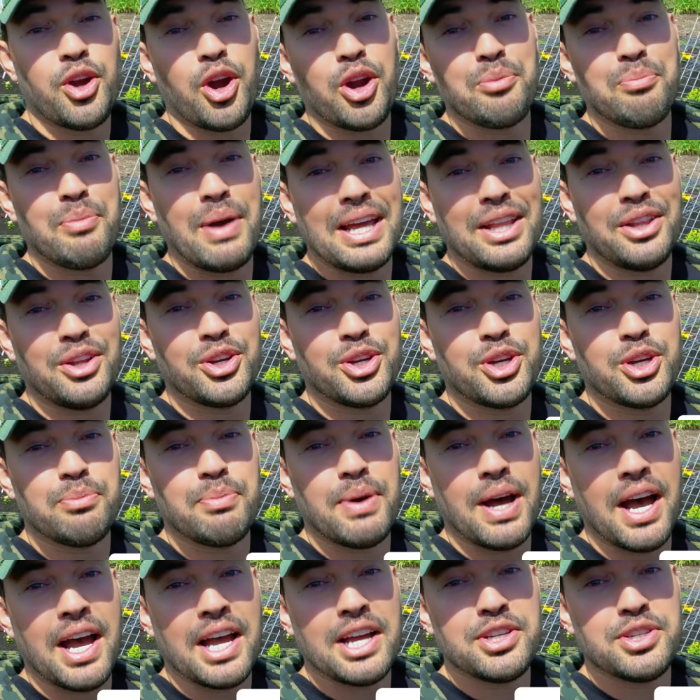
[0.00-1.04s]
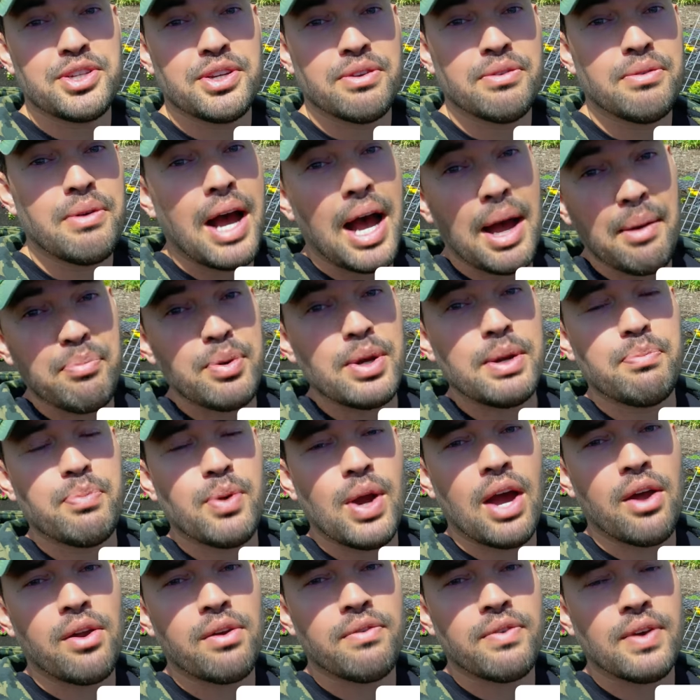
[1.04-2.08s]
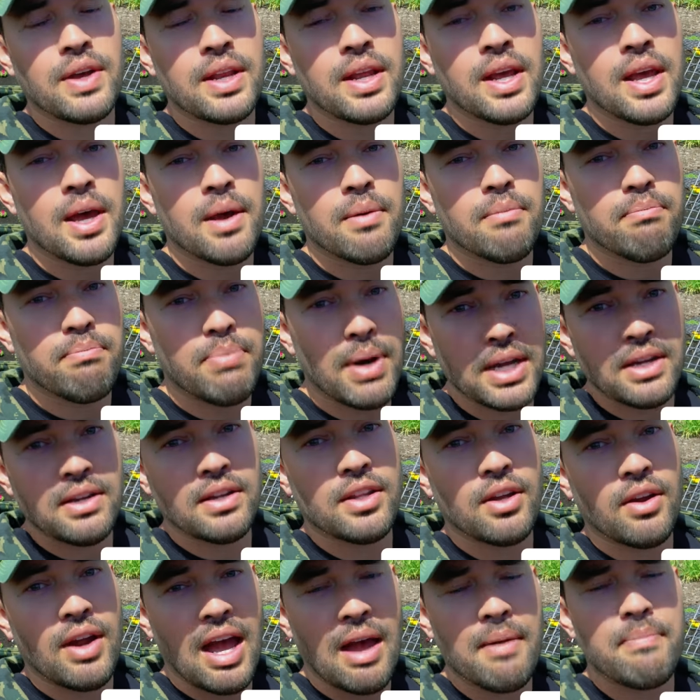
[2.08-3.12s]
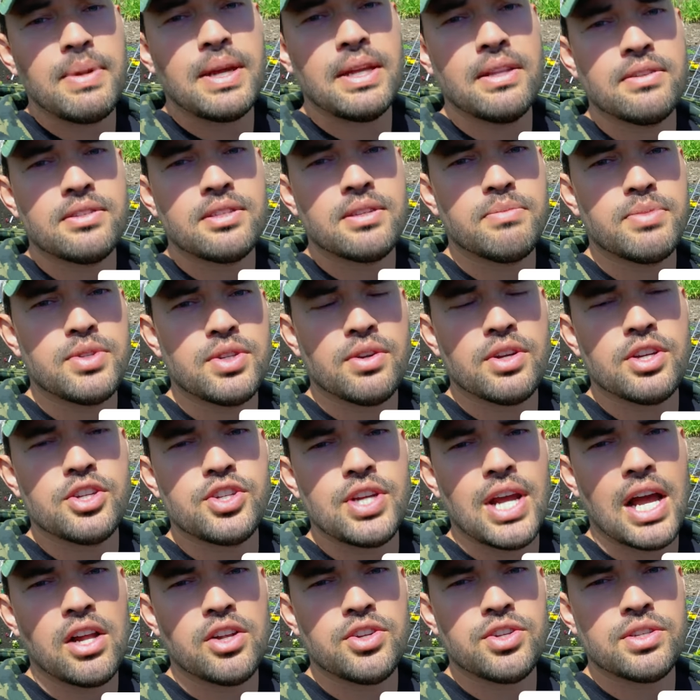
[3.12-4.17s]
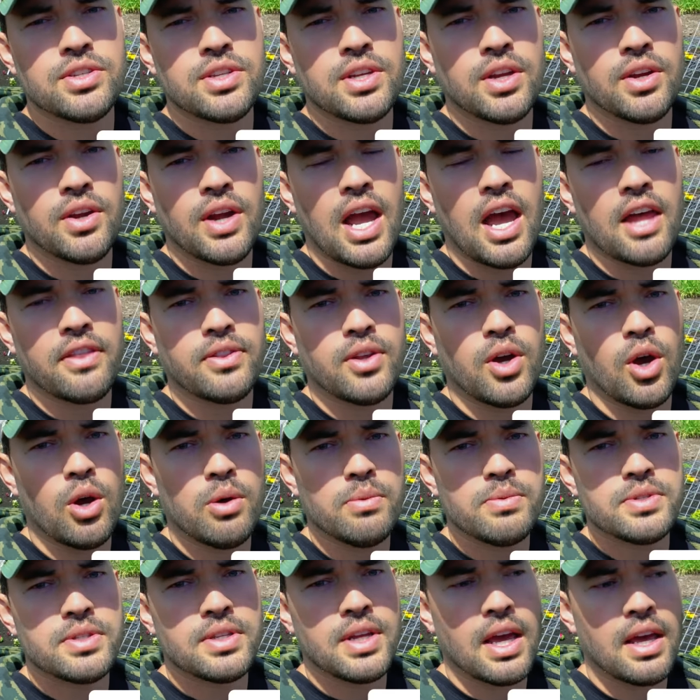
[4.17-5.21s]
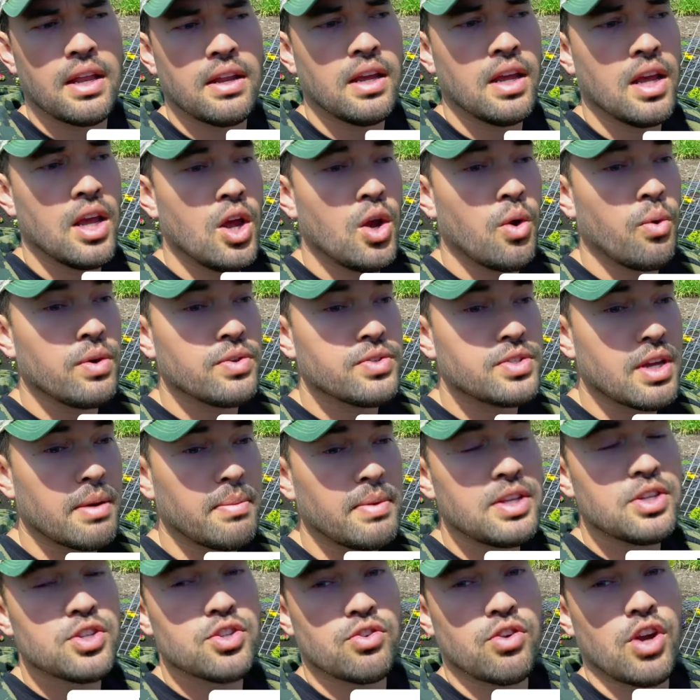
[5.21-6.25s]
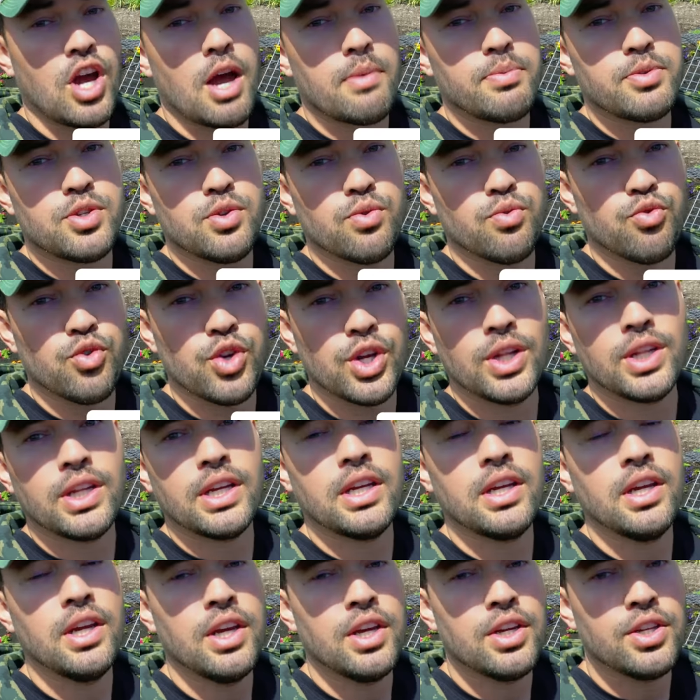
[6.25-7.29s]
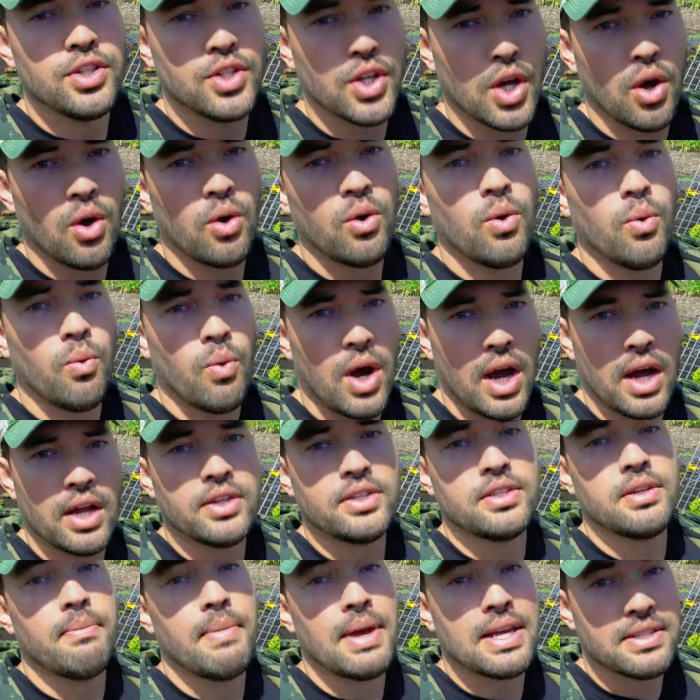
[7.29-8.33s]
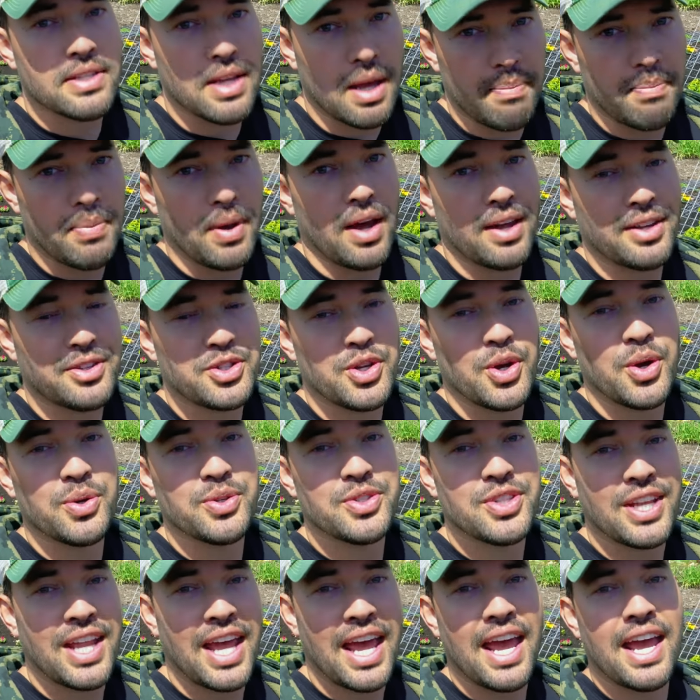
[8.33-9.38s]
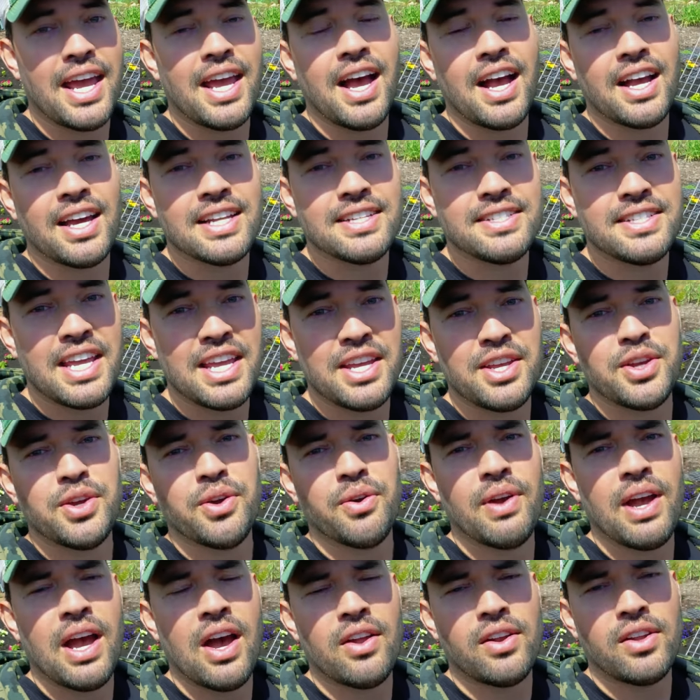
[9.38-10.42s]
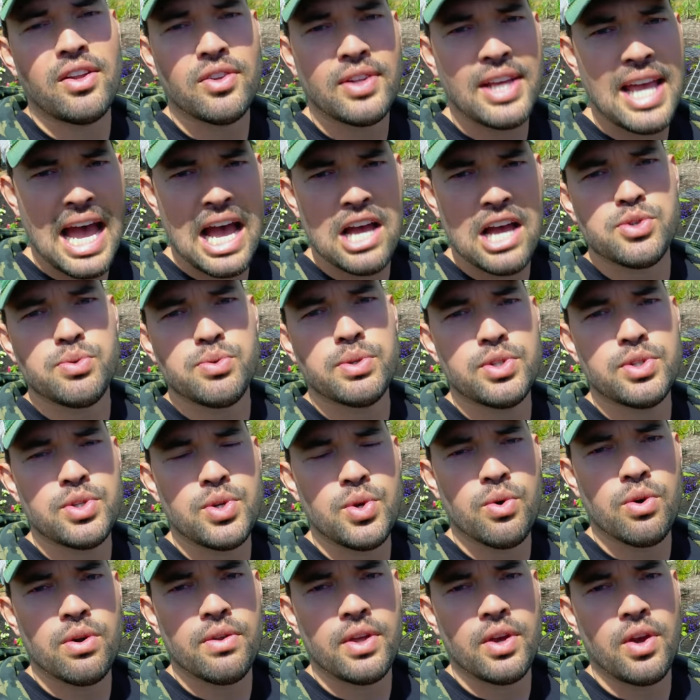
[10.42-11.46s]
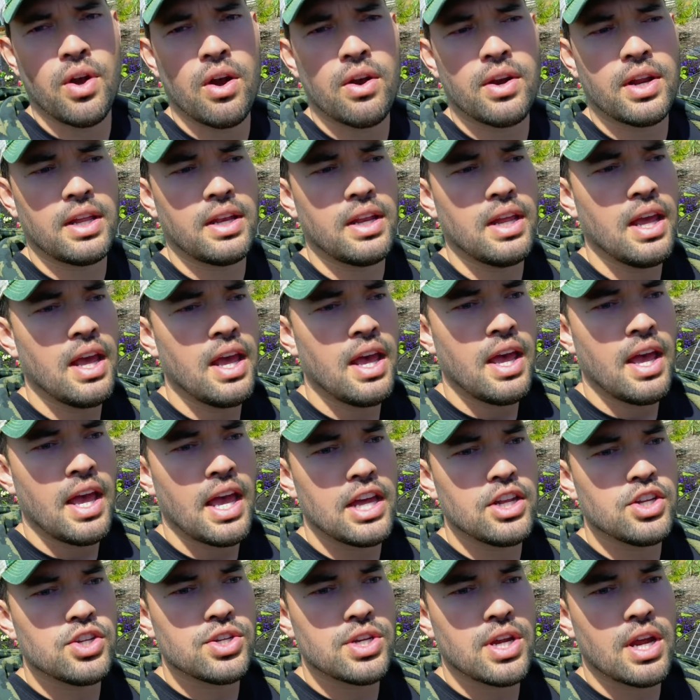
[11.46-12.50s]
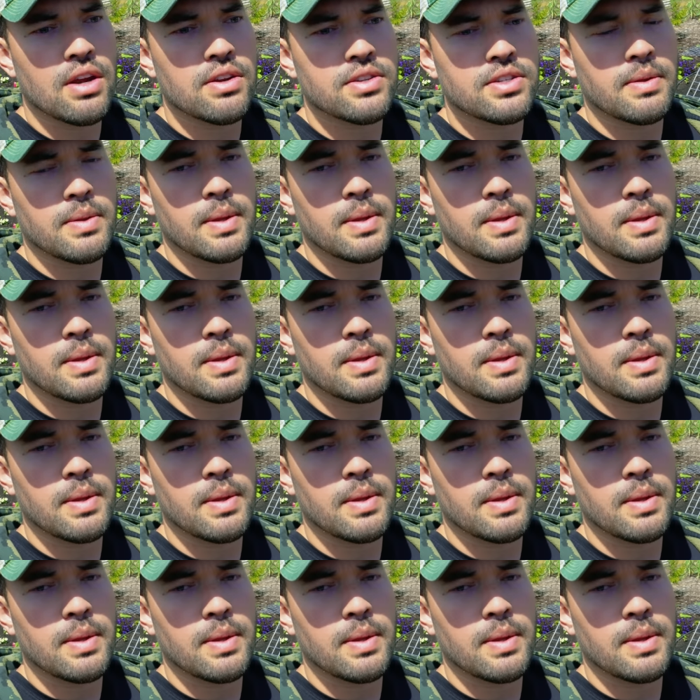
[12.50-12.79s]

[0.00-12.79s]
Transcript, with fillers: The garden might look good behind you. I'm pretty proud of it, but there have been some serious challenges here at the homestead with some of these crops you really don't want to mess up on. So today I'm gonna take you around a little casual tour of the garden and share